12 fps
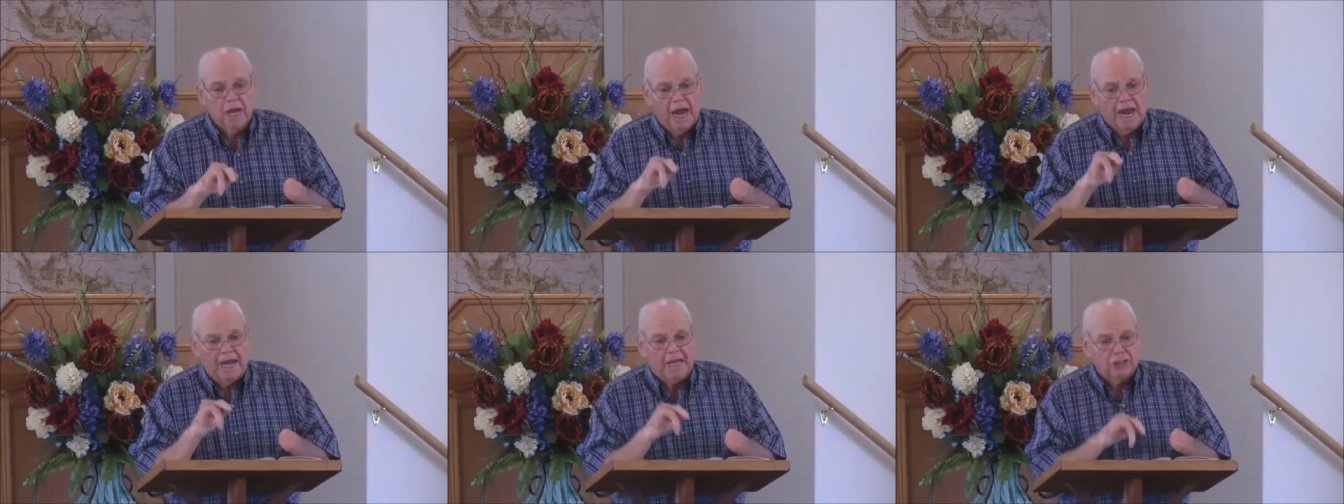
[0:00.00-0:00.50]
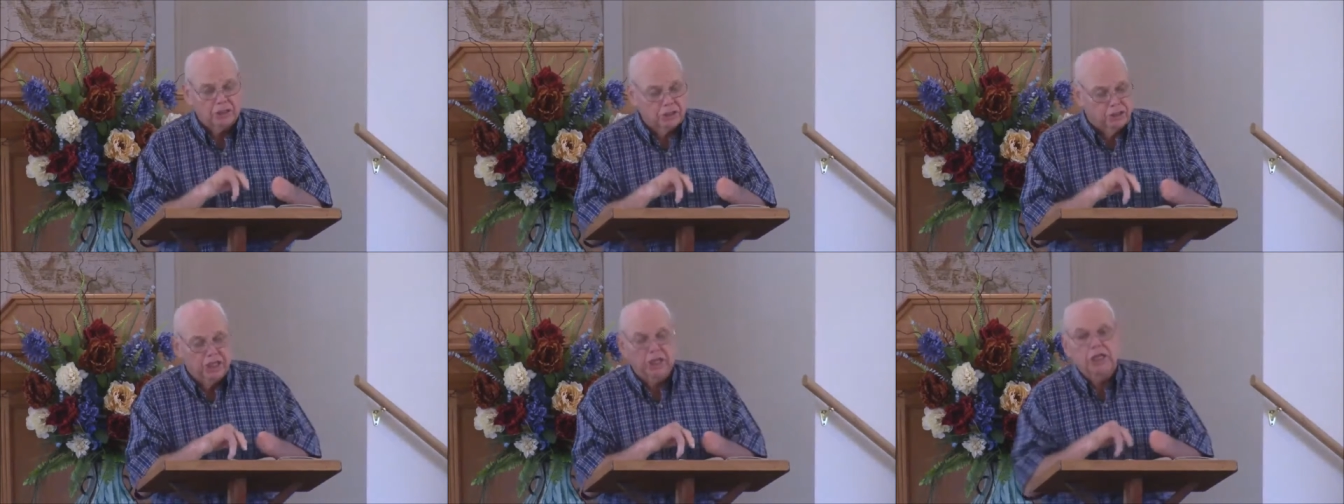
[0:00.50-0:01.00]
as
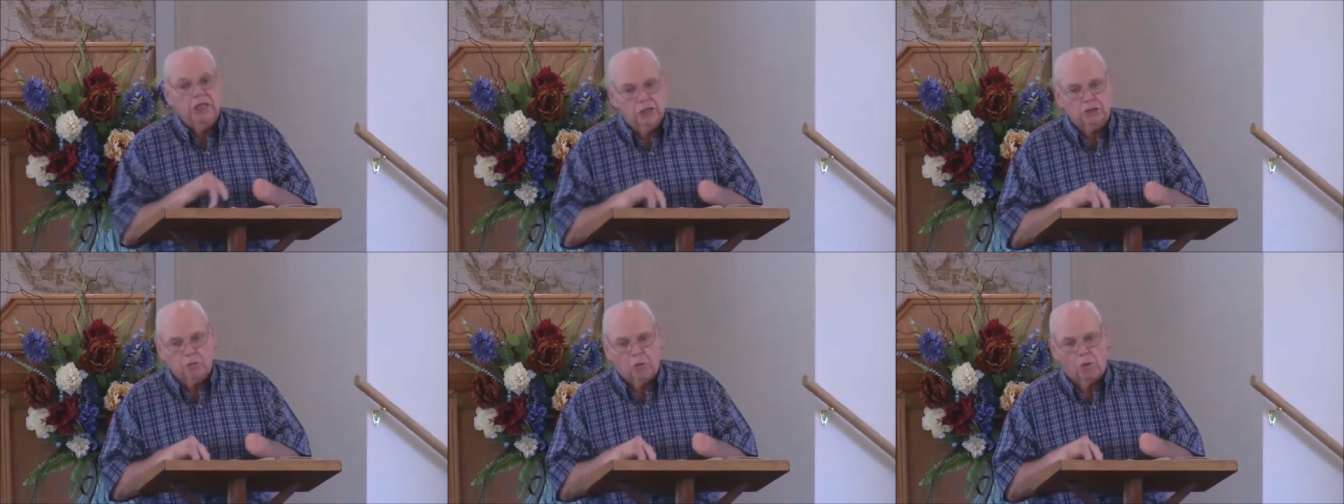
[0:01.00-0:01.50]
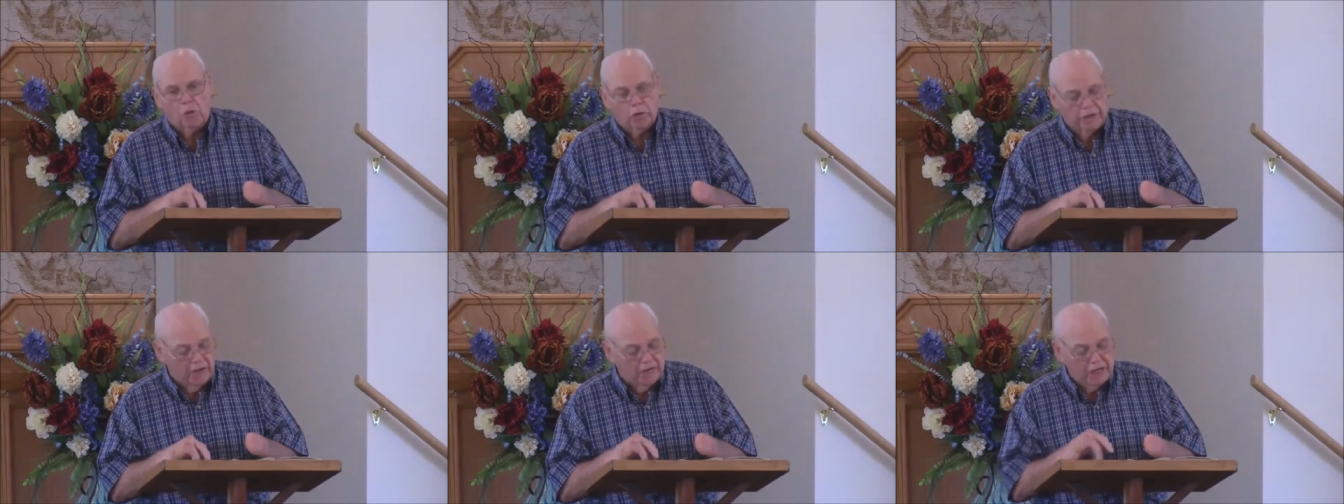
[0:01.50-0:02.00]
did Israel.
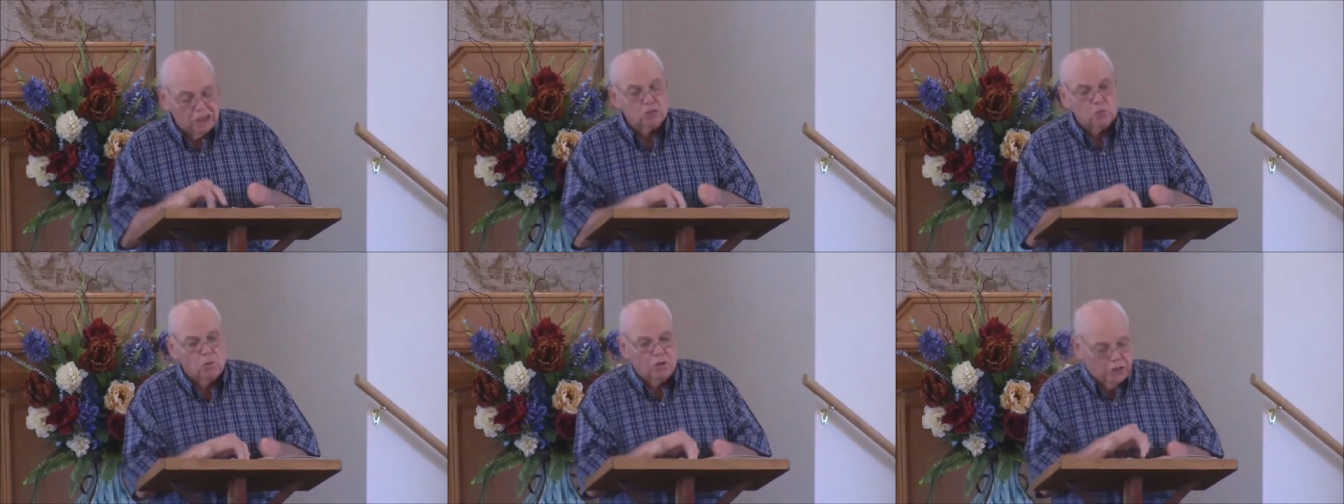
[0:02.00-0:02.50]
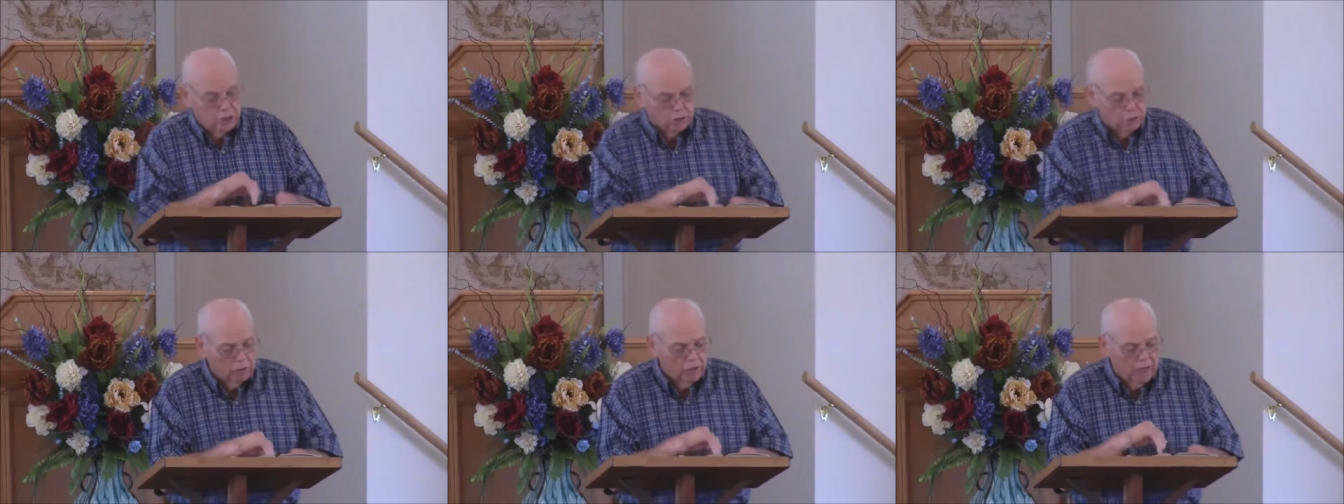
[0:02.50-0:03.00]
Now Israel
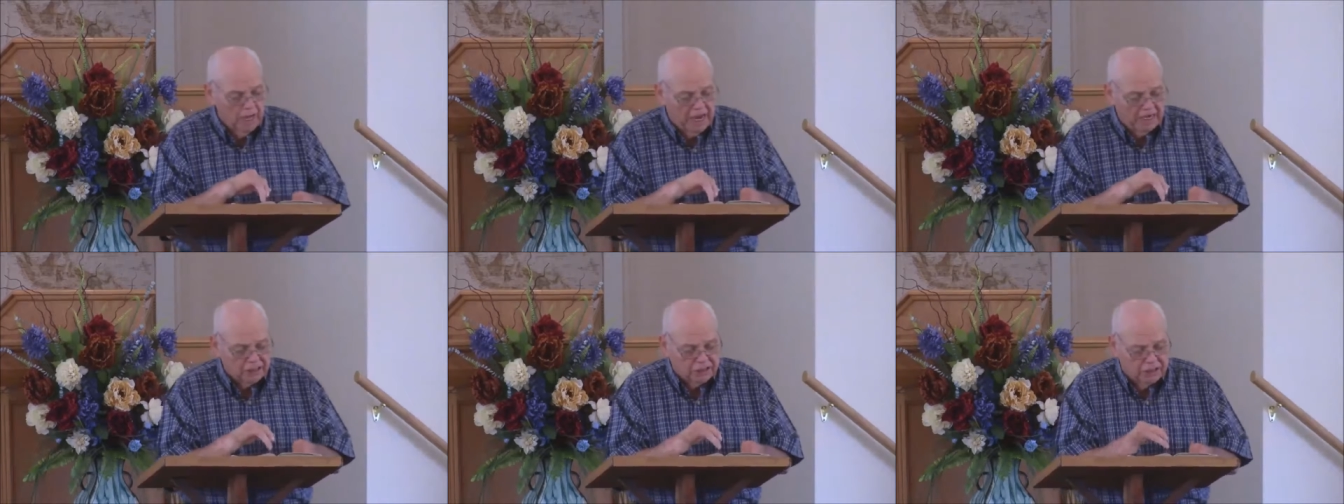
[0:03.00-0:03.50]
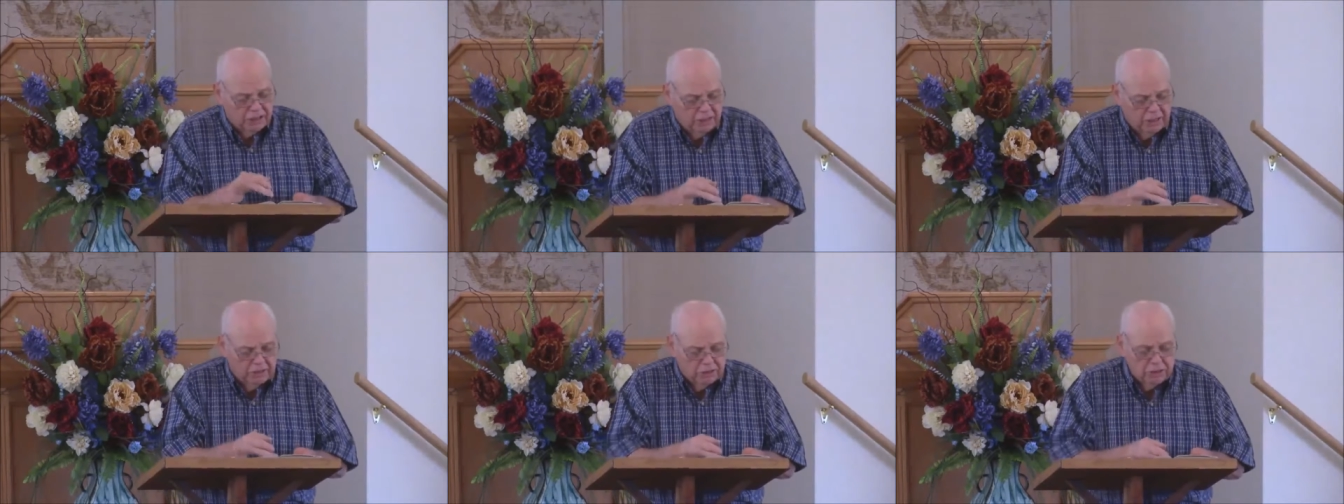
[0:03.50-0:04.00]
here, as
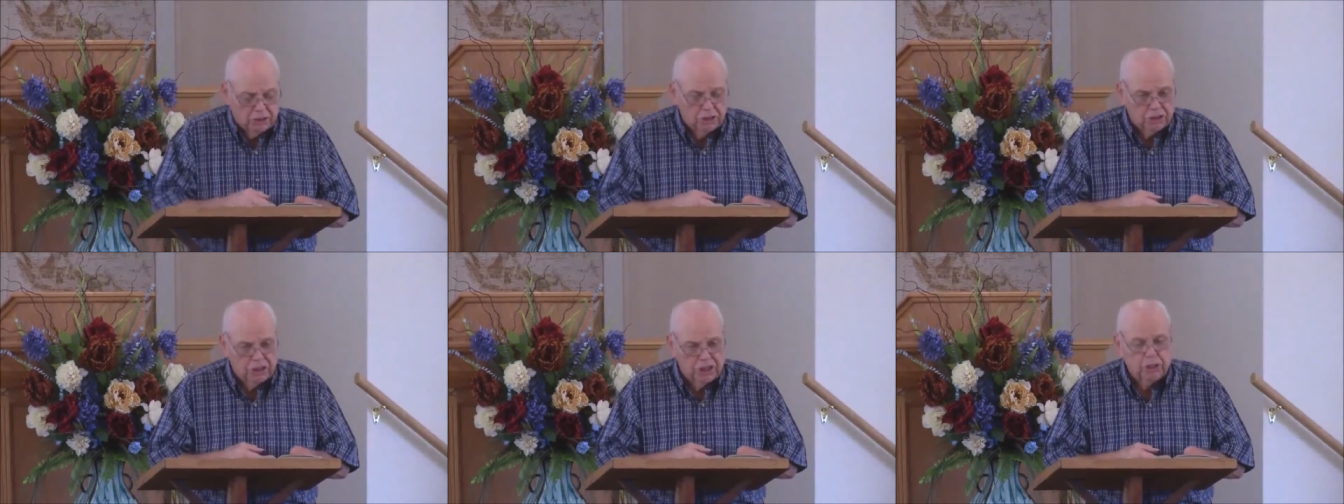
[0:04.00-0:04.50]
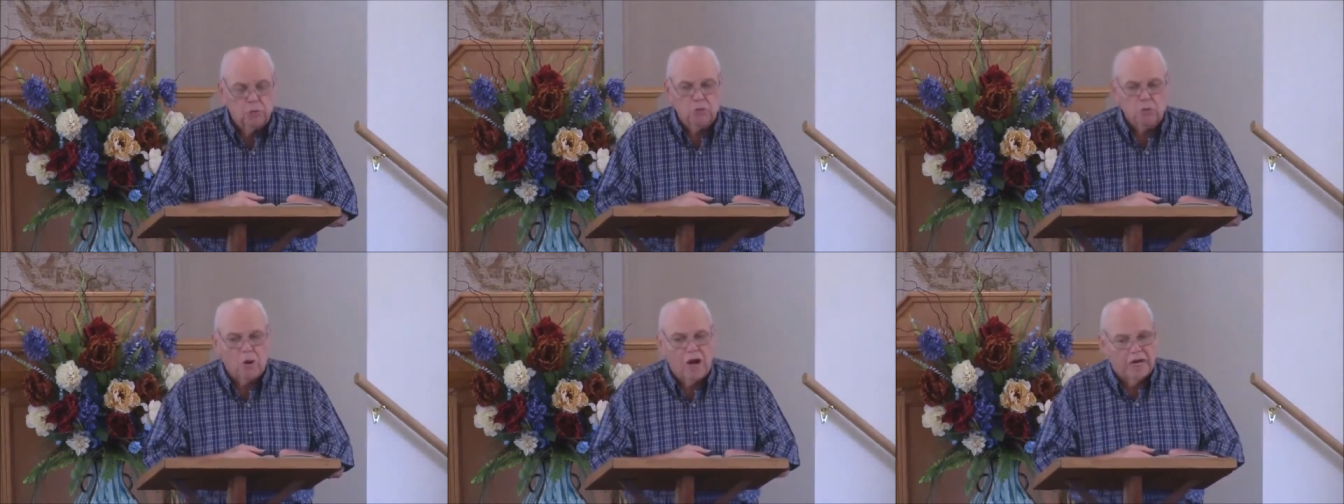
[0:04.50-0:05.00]
Ezekiel was
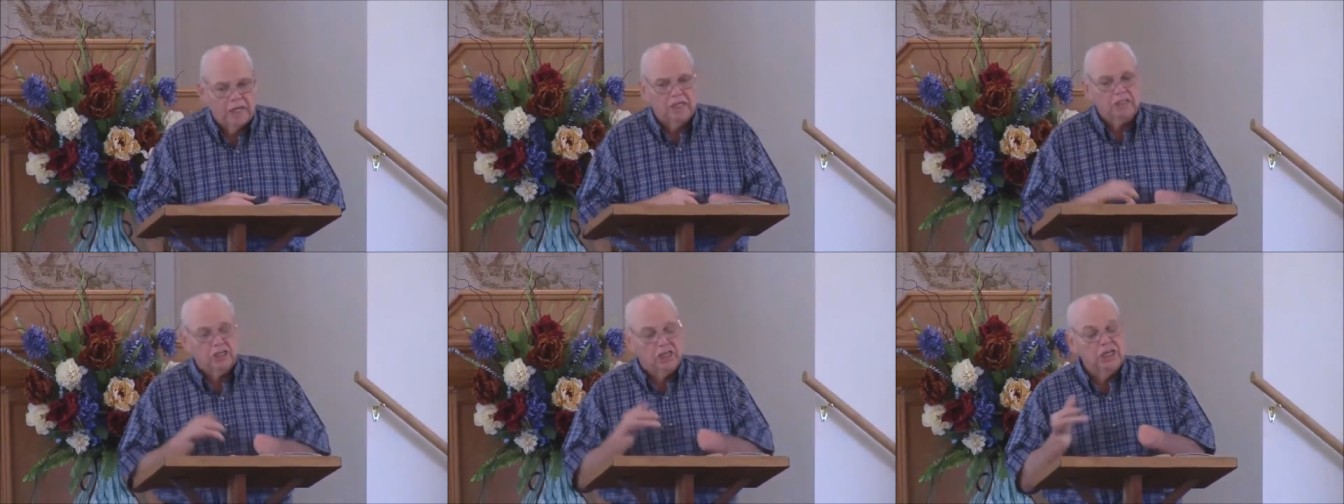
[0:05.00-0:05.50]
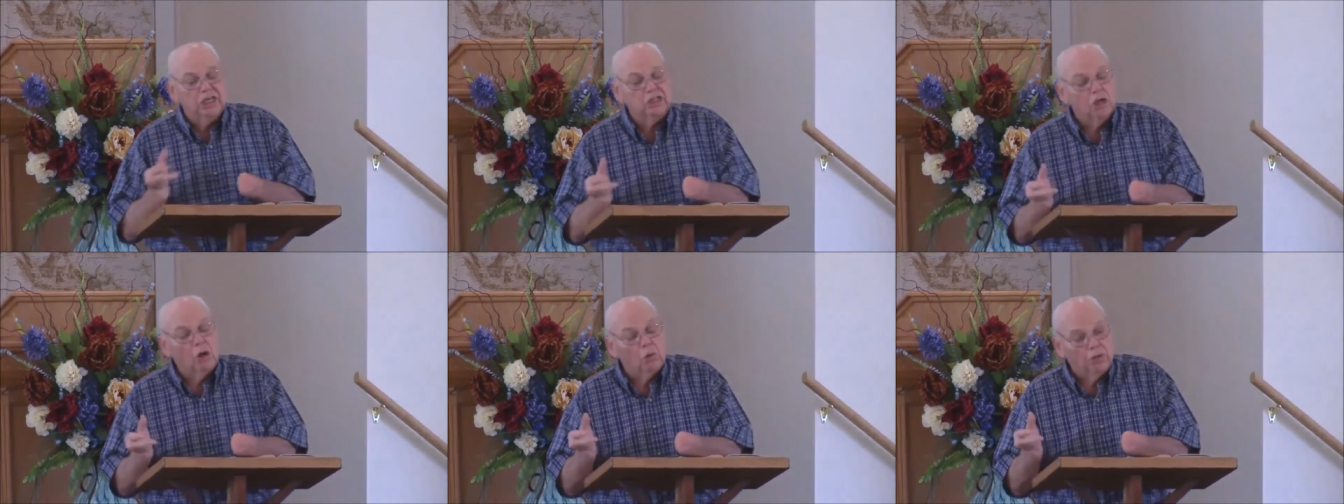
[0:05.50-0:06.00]
writing this, is
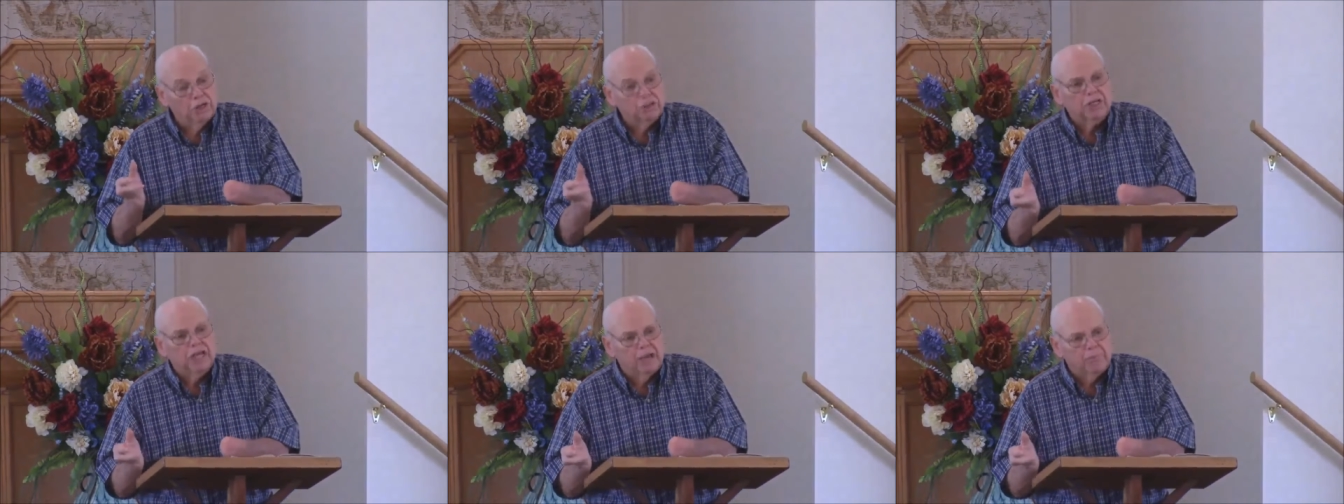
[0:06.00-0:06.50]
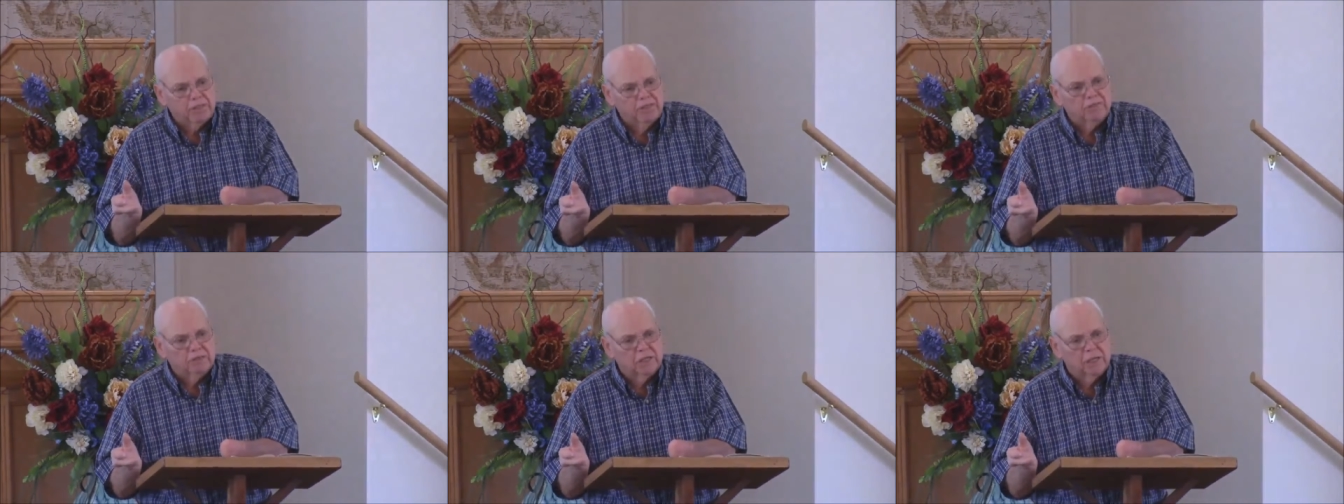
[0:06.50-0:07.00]
gone into
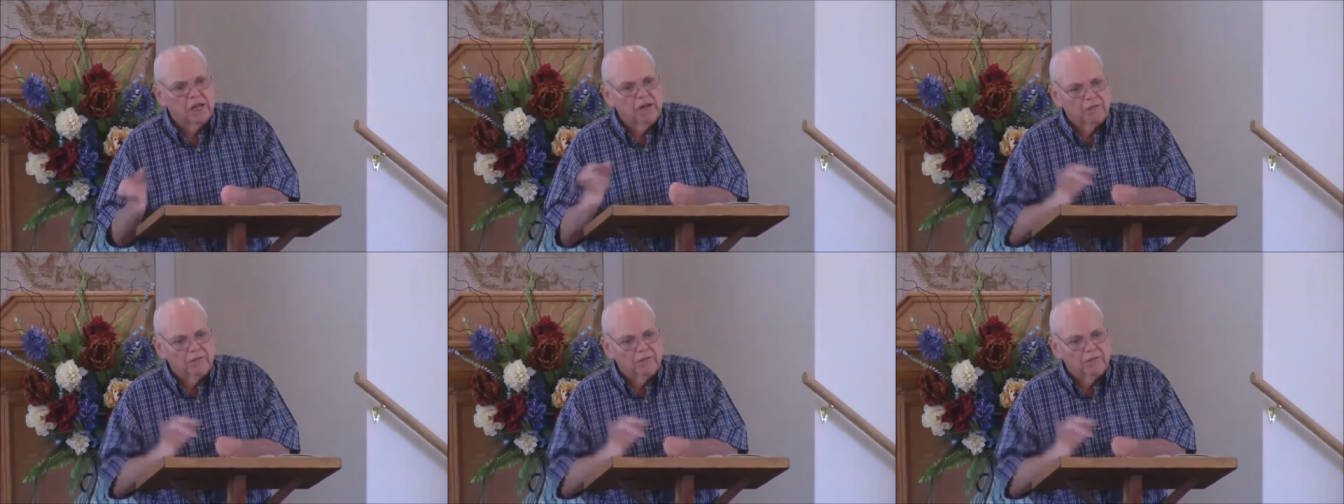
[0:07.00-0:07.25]
captivity.